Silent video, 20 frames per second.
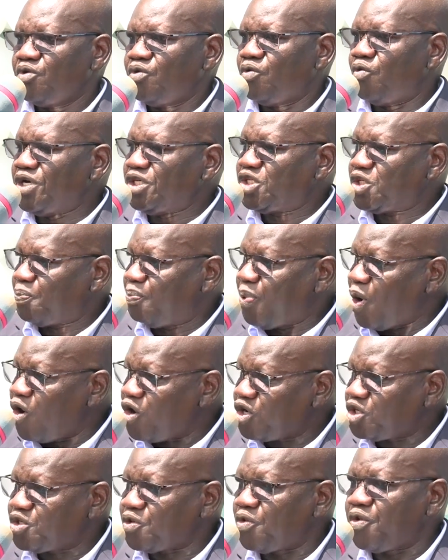We
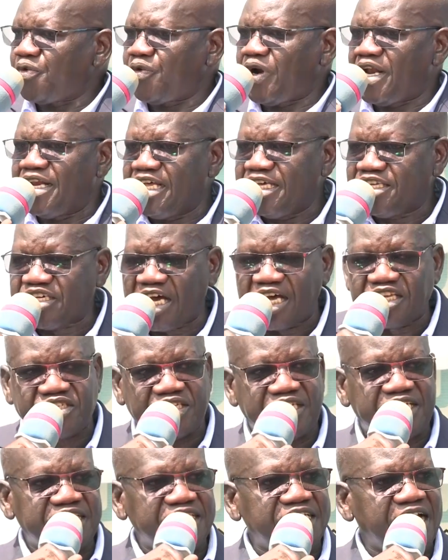spoke to
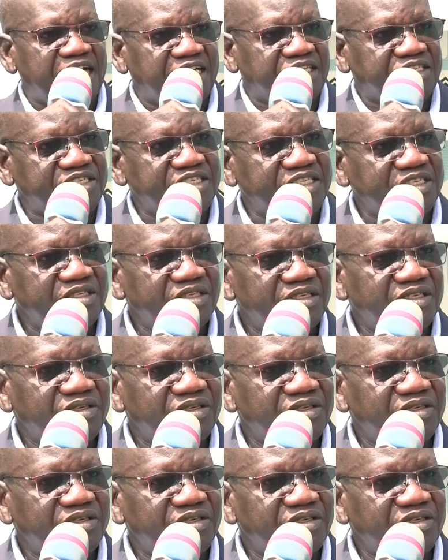religious leaders